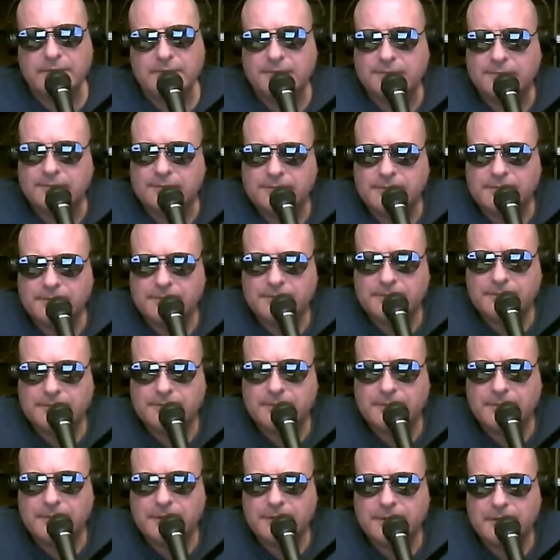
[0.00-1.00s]
Are
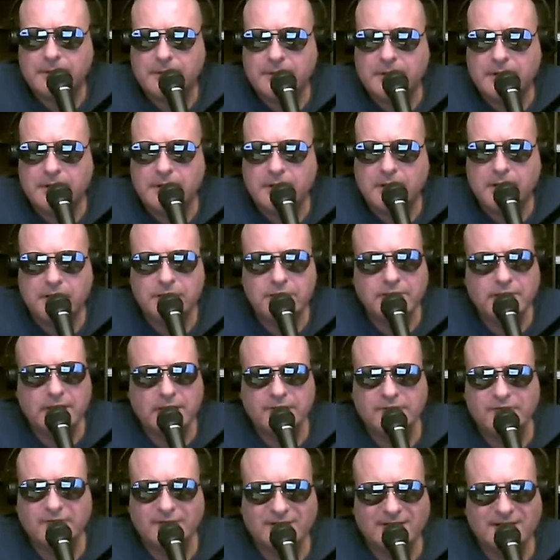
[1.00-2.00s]
you
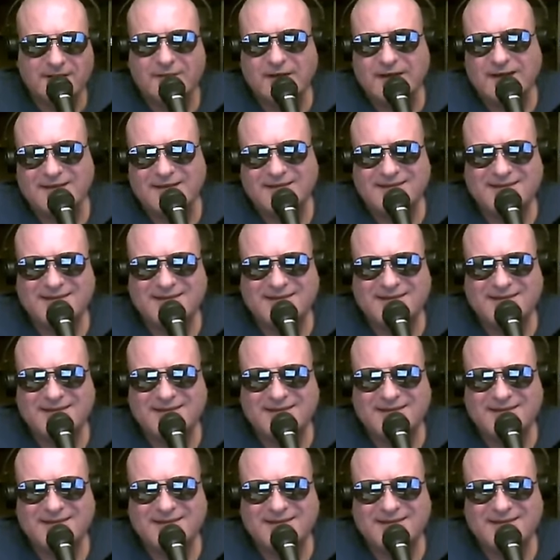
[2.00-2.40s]
guys living